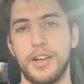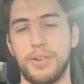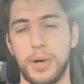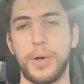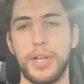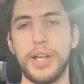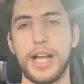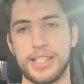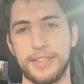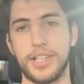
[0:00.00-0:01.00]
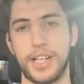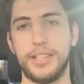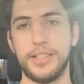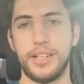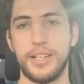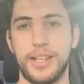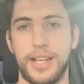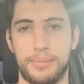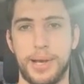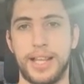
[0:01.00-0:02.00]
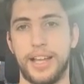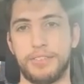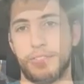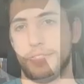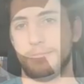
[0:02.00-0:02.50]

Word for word: for what you guys have done in my life.